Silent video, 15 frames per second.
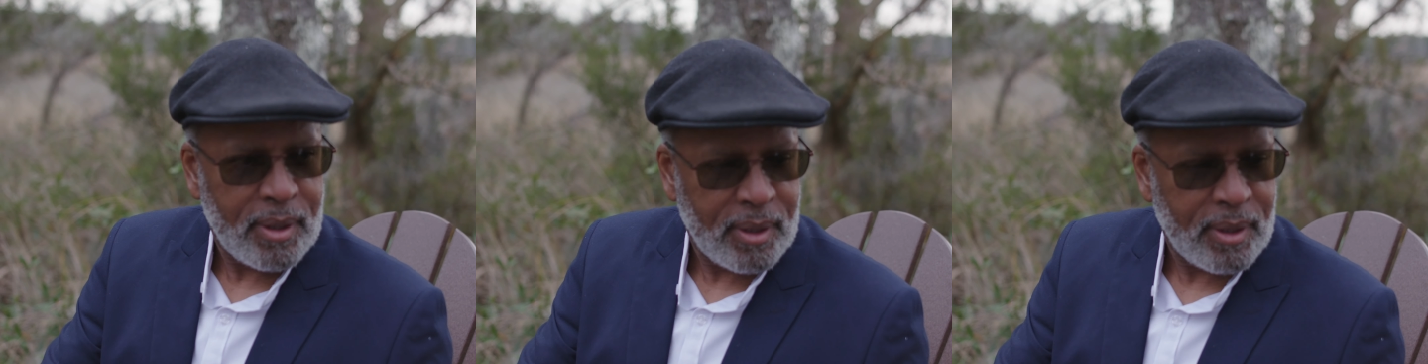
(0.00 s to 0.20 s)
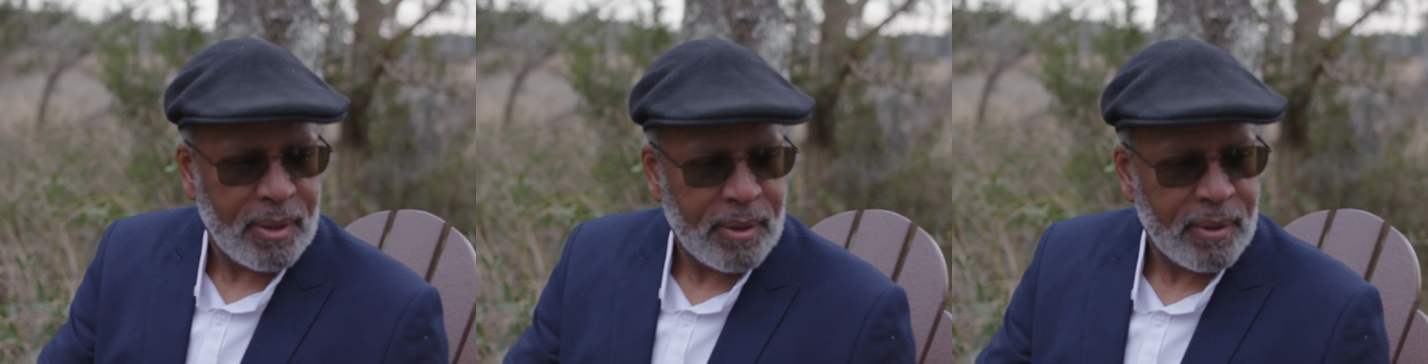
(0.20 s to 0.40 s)

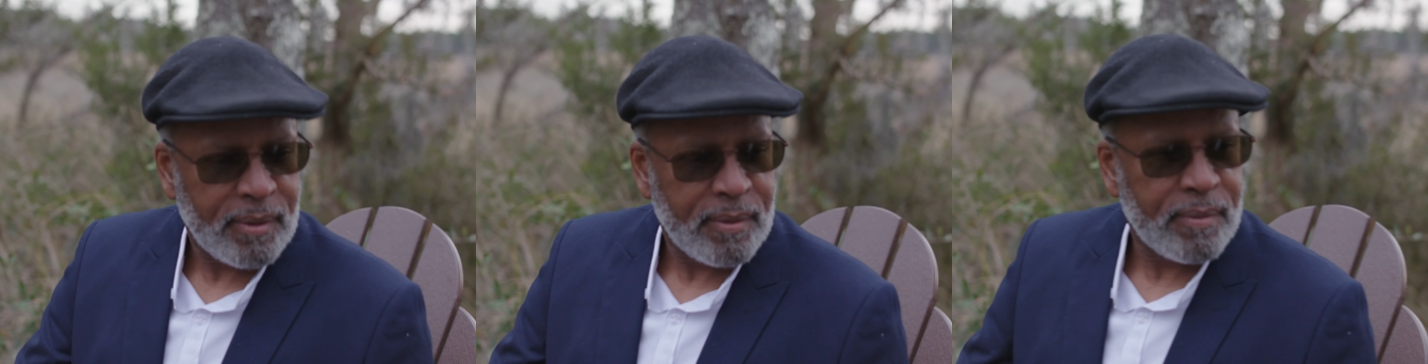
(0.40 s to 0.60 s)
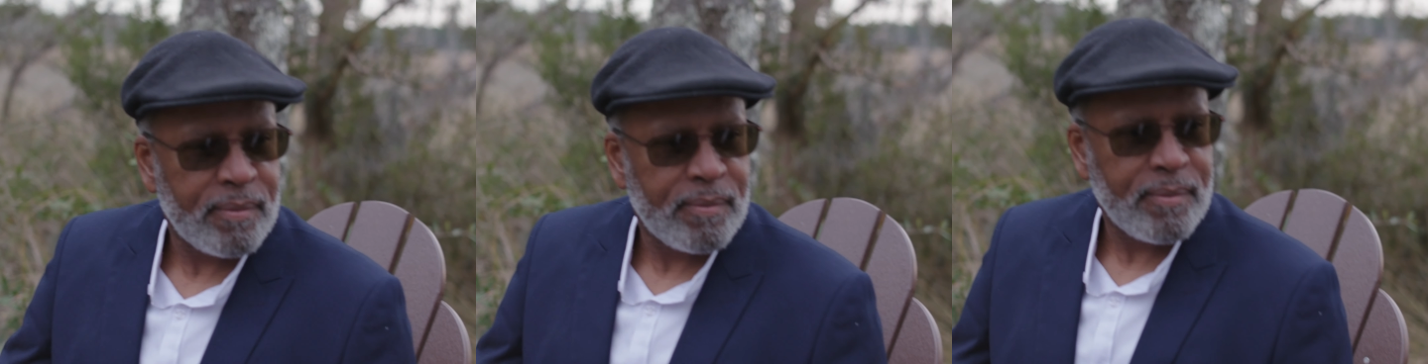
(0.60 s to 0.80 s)

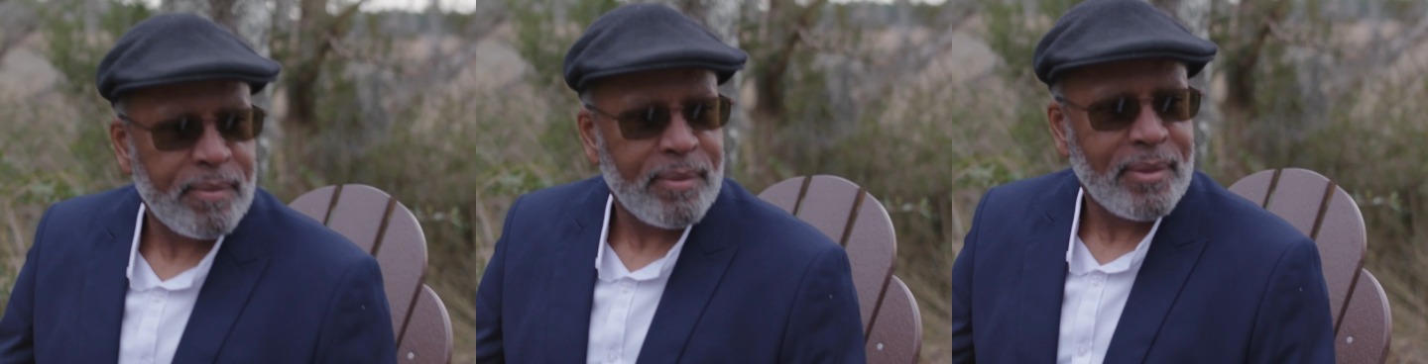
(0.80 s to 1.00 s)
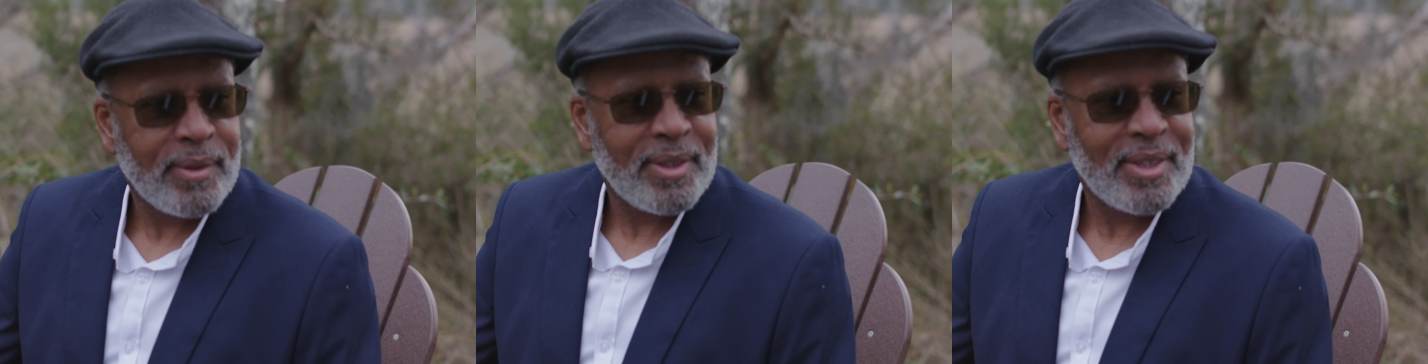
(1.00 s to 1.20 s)

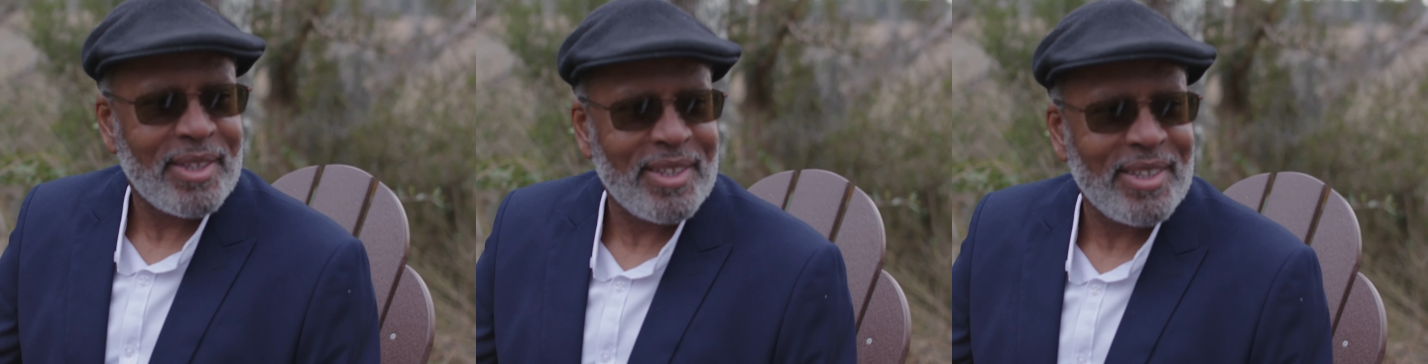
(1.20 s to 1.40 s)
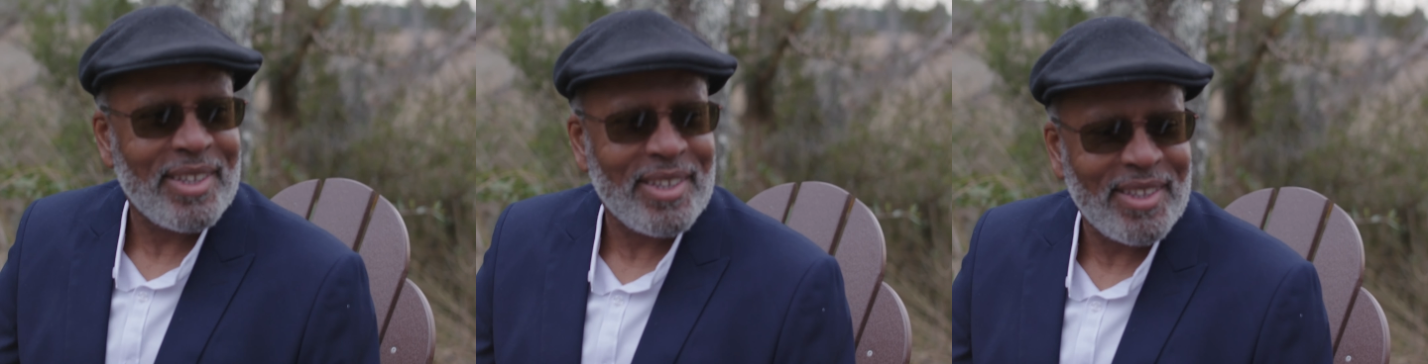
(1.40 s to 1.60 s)
Good to
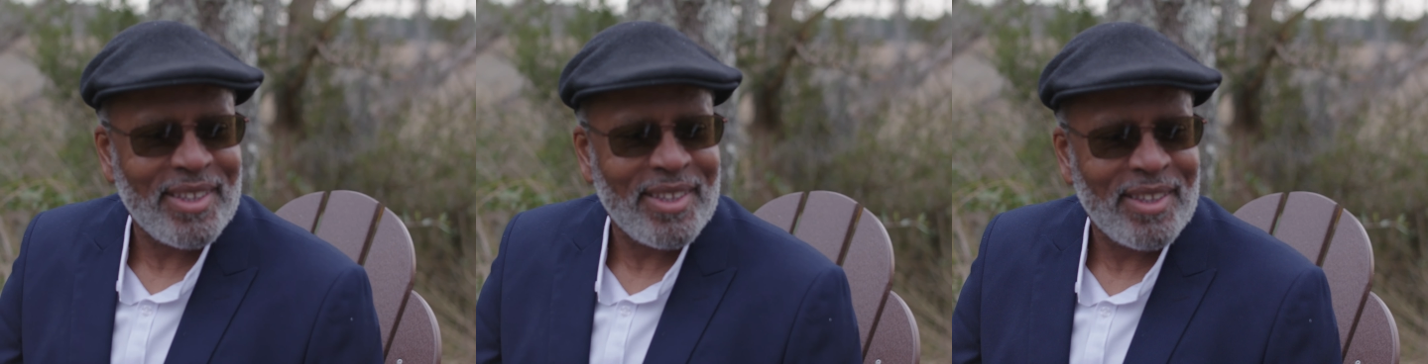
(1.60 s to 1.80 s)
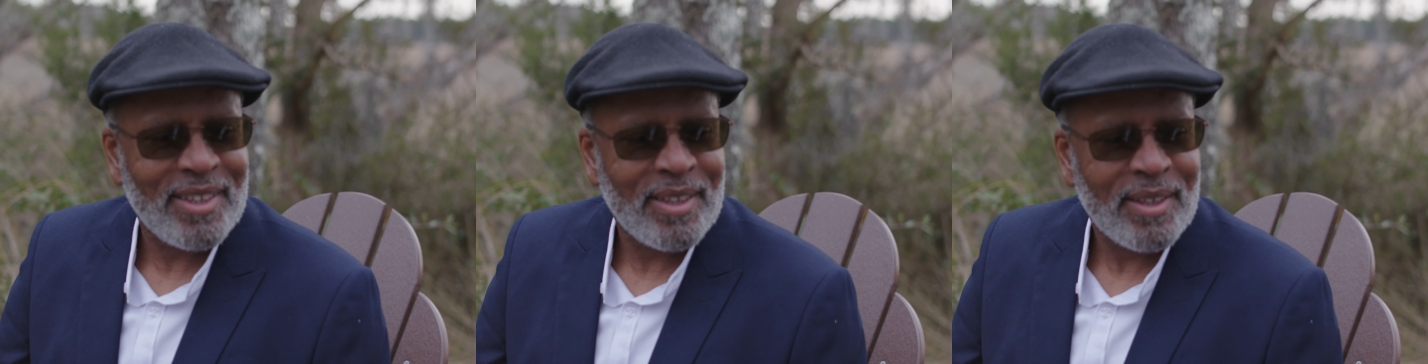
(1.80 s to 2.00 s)

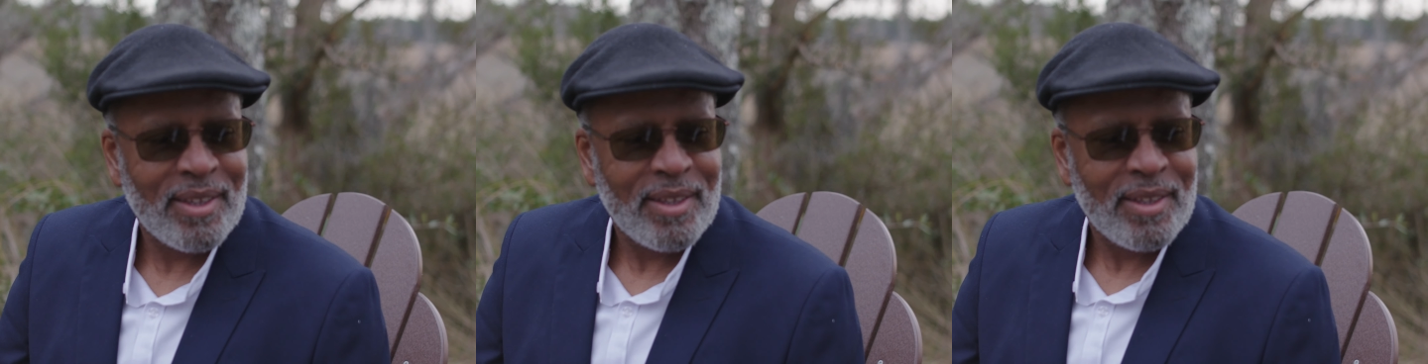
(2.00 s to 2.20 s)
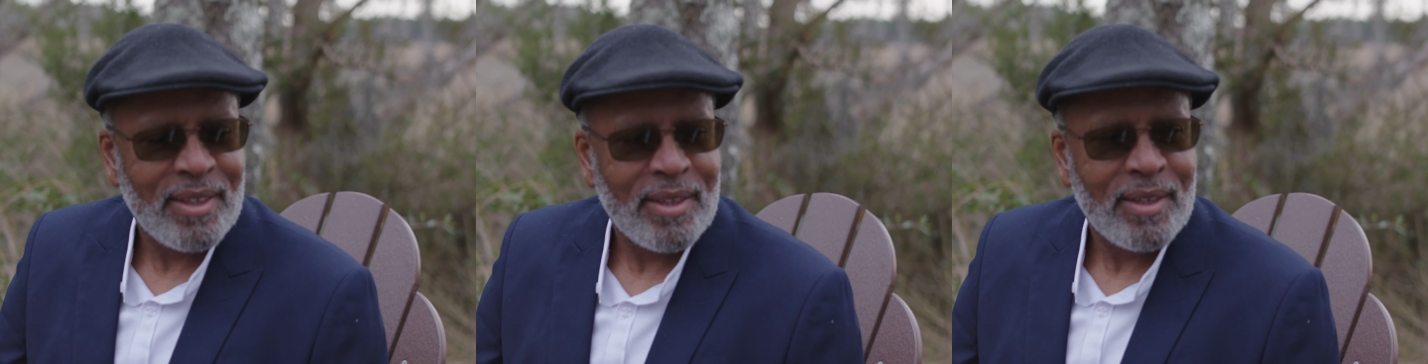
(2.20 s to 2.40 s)

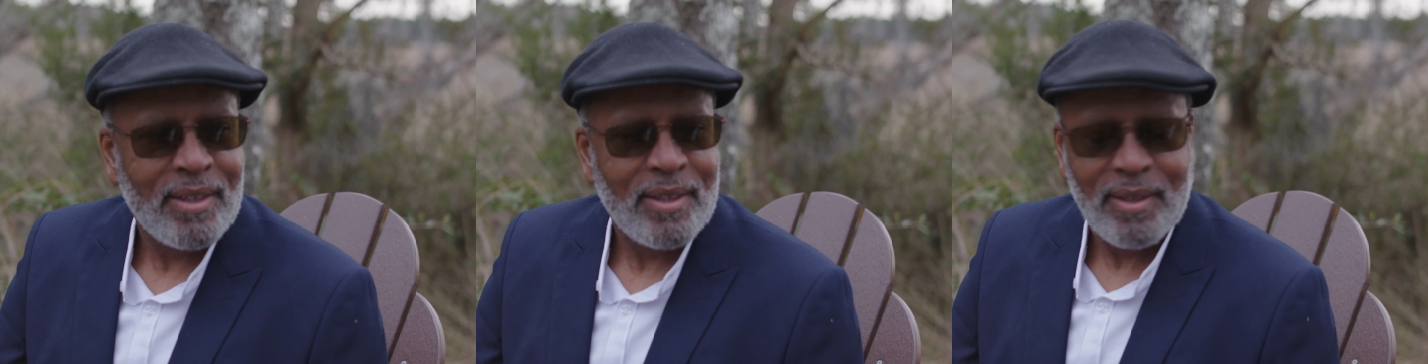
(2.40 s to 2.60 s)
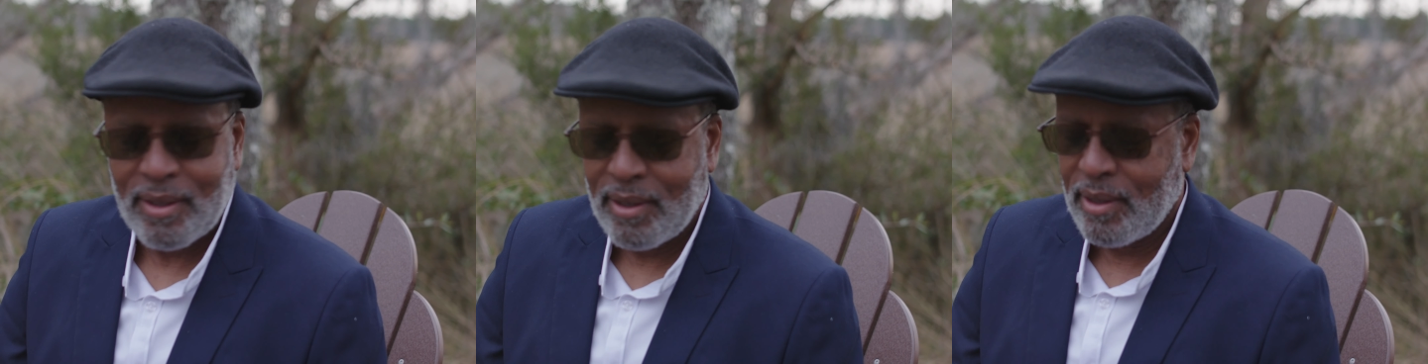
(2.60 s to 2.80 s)

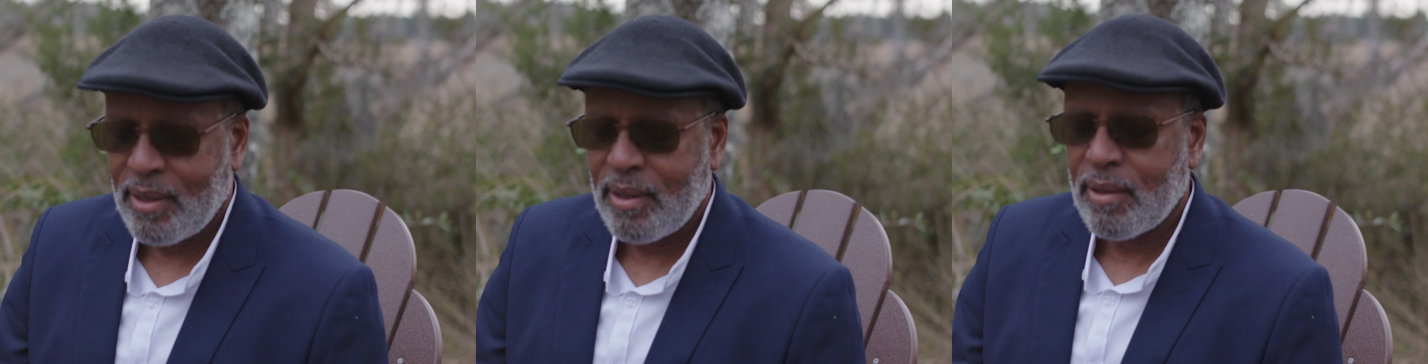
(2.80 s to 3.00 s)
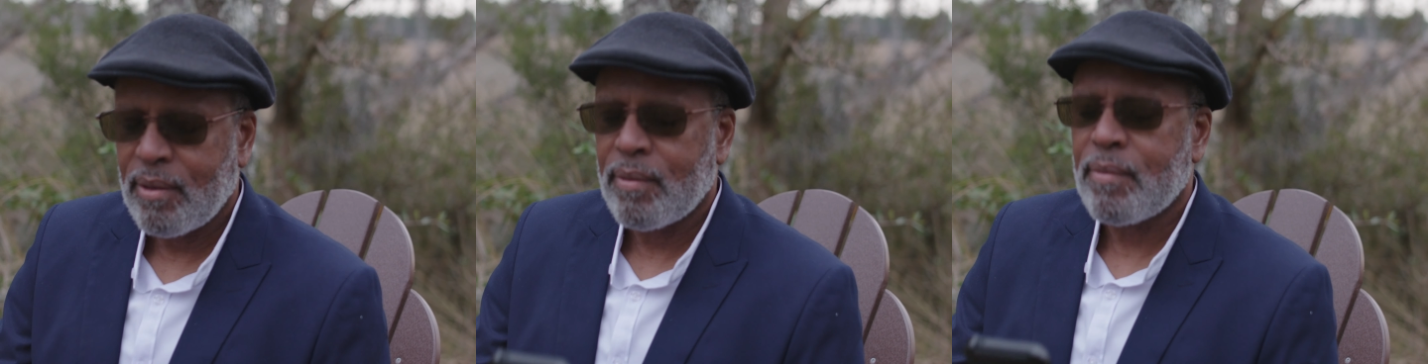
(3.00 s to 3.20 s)
know.
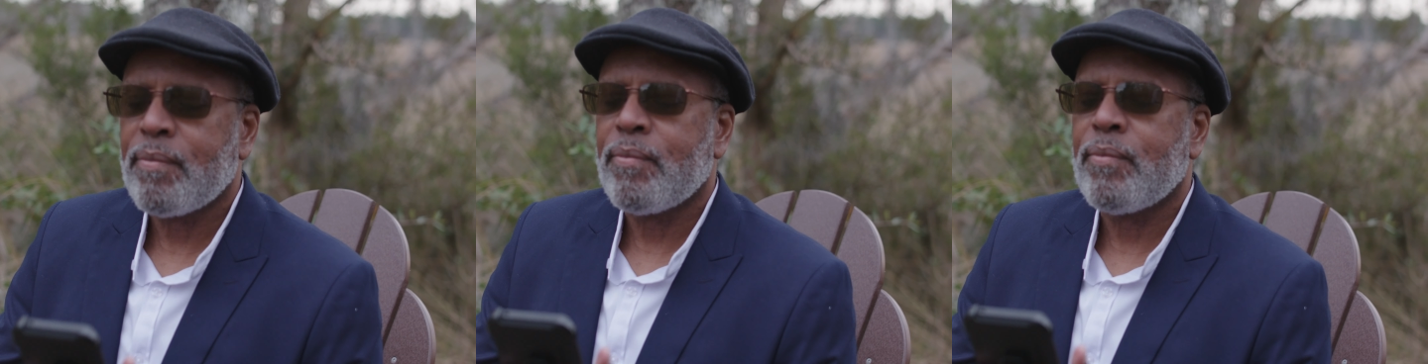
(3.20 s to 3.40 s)
do that again.